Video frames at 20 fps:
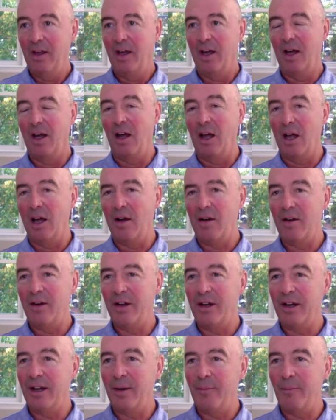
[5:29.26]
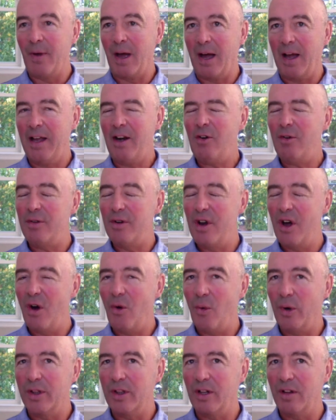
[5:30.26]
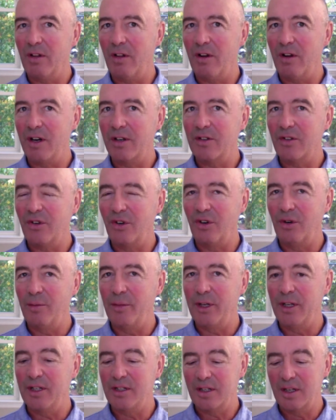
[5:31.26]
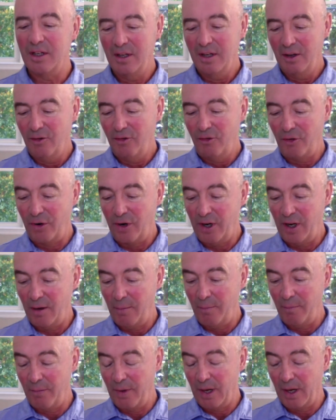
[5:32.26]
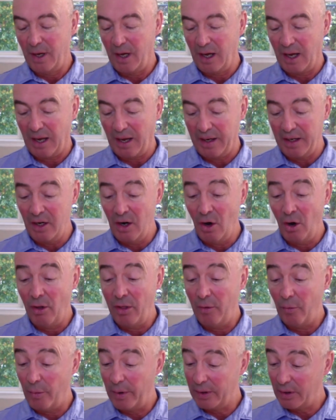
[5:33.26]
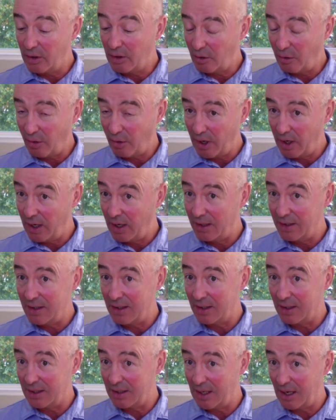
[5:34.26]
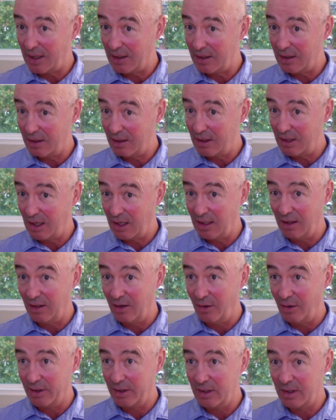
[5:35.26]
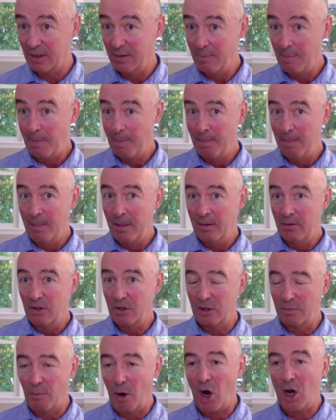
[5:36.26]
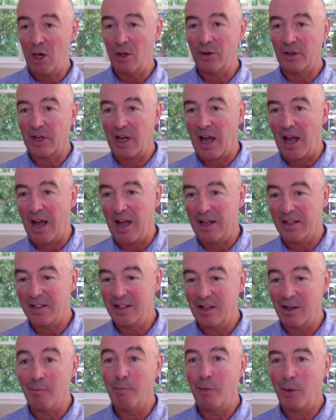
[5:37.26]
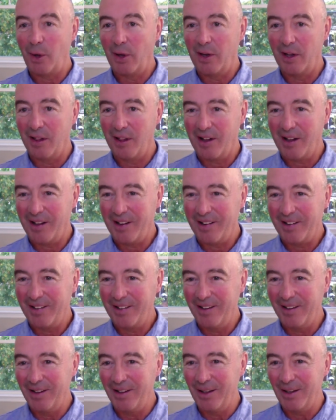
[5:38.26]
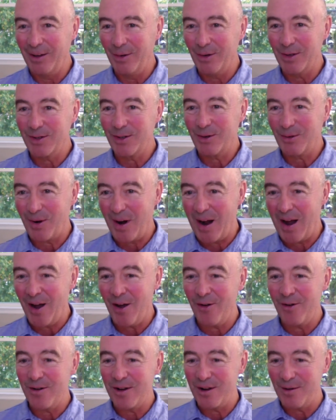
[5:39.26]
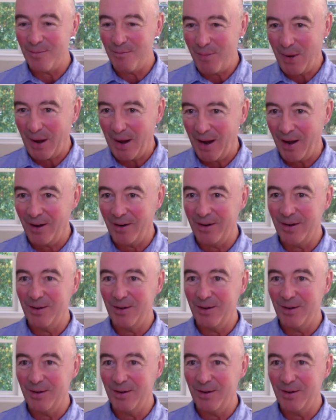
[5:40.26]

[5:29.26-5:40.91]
I don't know what the long term is for him. I know that when Craig had success in St. Louis, smaller guys didn't play a lot. It was ground and pound.